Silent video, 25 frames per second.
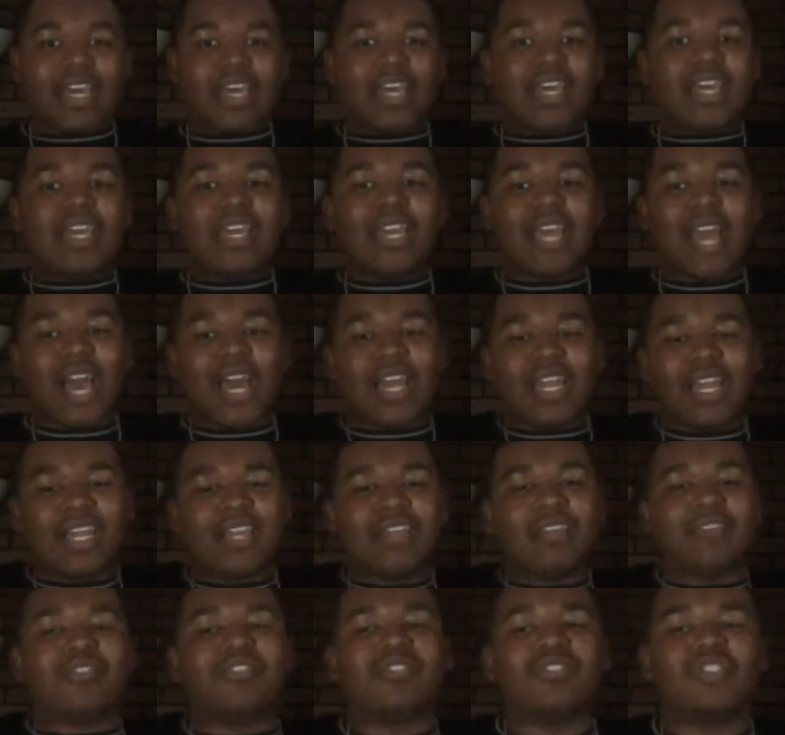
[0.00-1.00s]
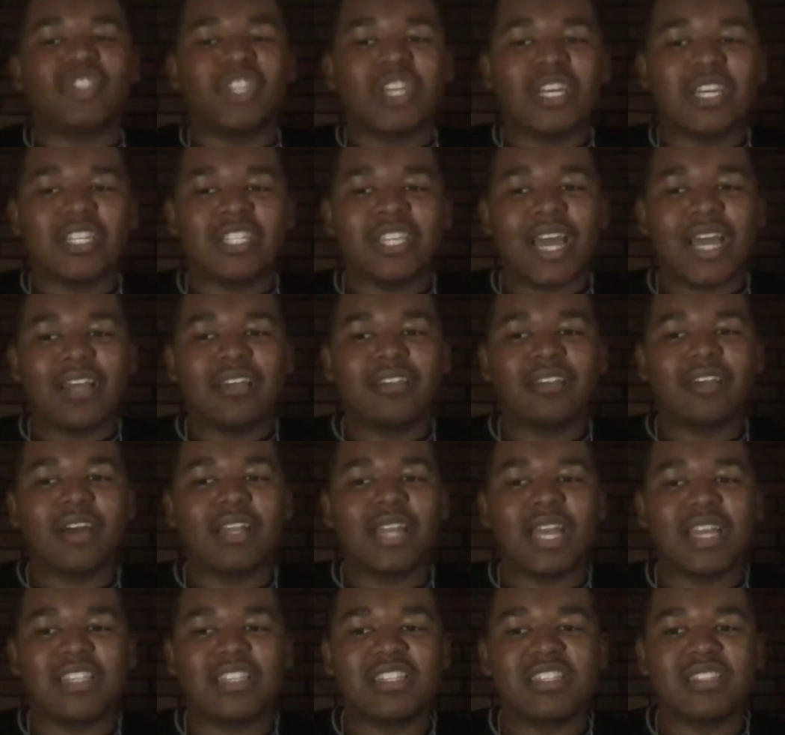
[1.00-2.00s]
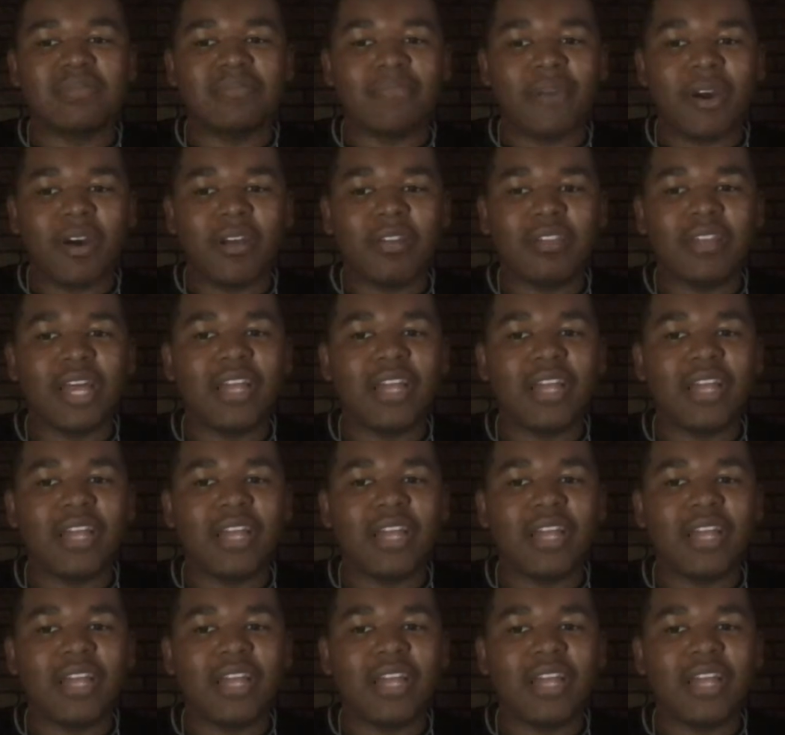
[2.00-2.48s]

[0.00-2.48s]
He had like a jean jacket on that smelled